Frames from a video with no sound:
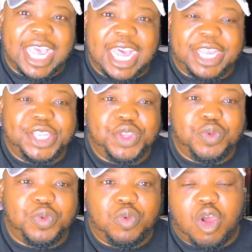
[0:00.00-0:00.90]

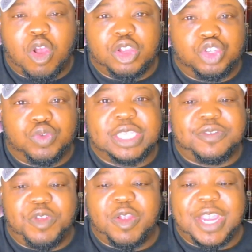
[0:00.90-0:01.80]
you are dressed
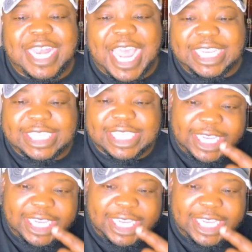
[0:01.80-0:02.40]
very nicely.